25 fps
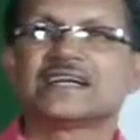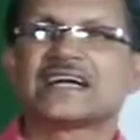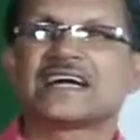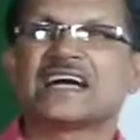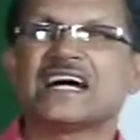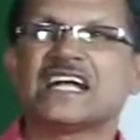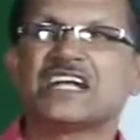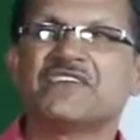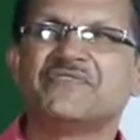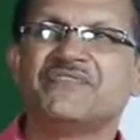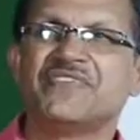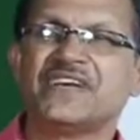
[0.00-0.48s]

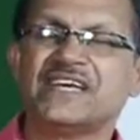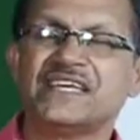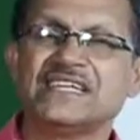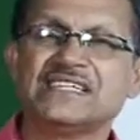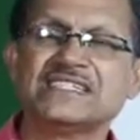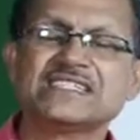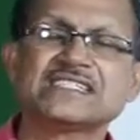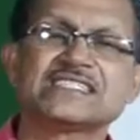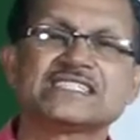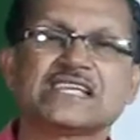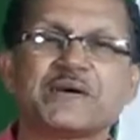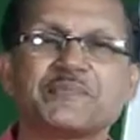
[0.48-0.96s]

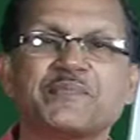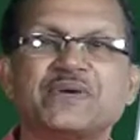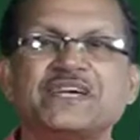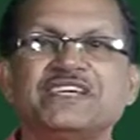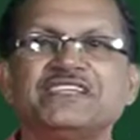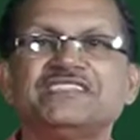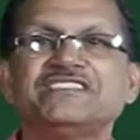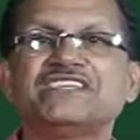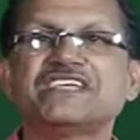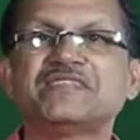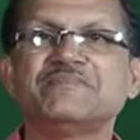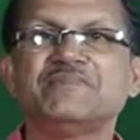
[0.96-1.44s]
conveys some
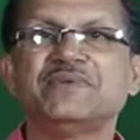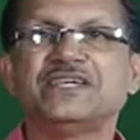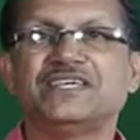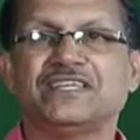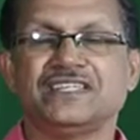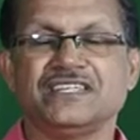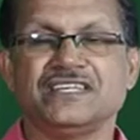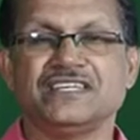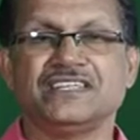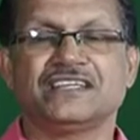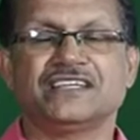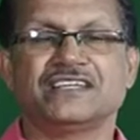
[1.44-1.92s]
hidden
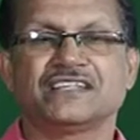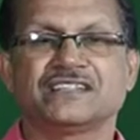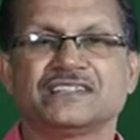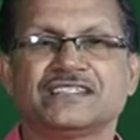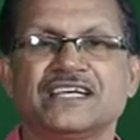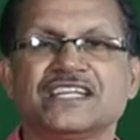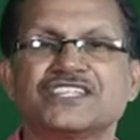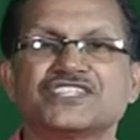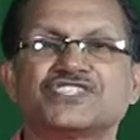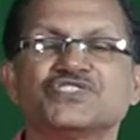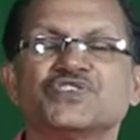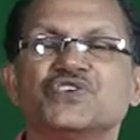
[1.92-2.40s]
meaning
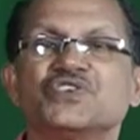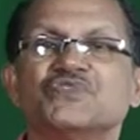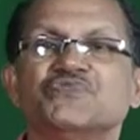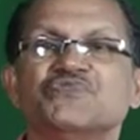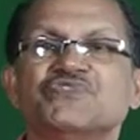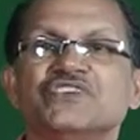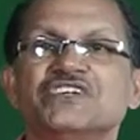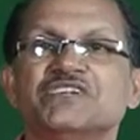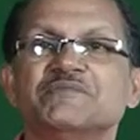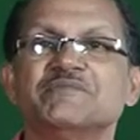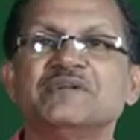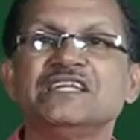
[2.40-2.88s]
that is not
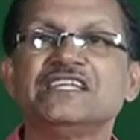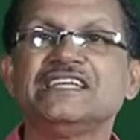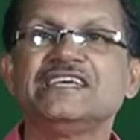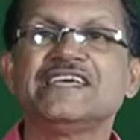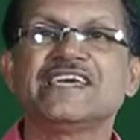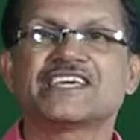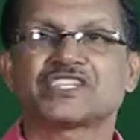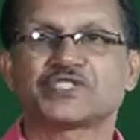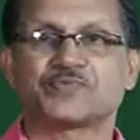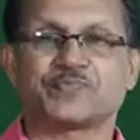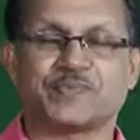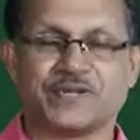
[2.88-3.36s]

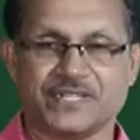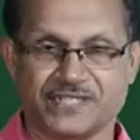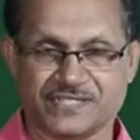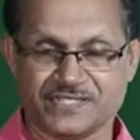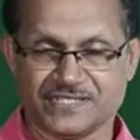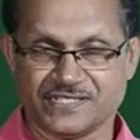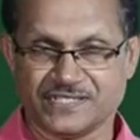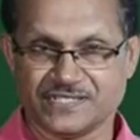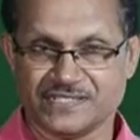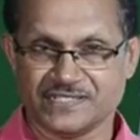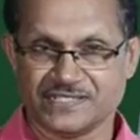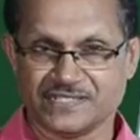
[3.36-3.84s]
verbally
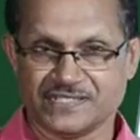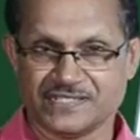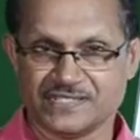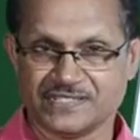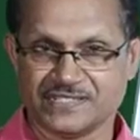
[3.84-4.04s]
expressed,